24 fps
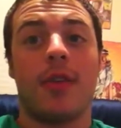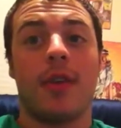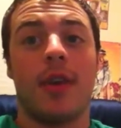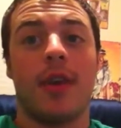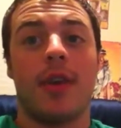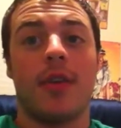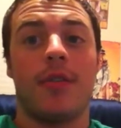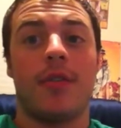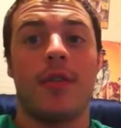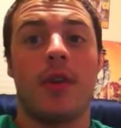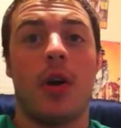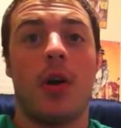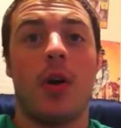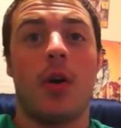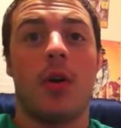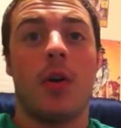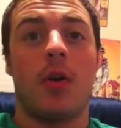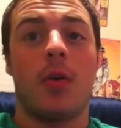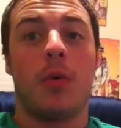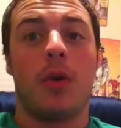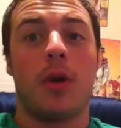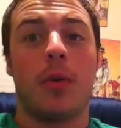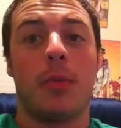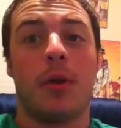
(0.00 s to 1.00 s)
If y'all
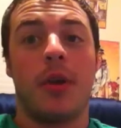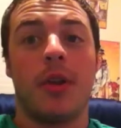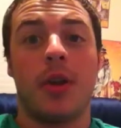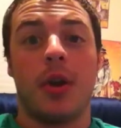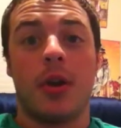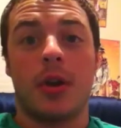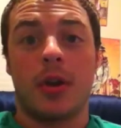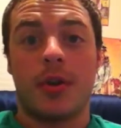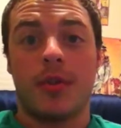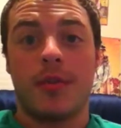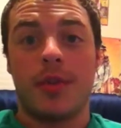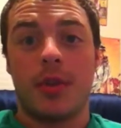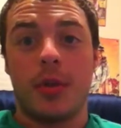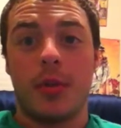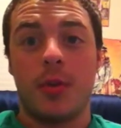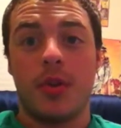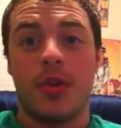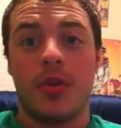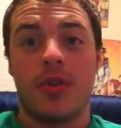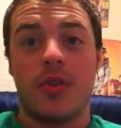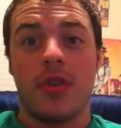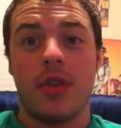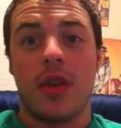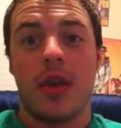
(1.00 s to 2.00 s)
are one of my younger
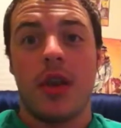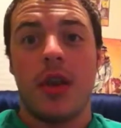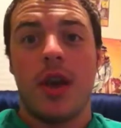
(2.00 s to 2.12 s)
viewers,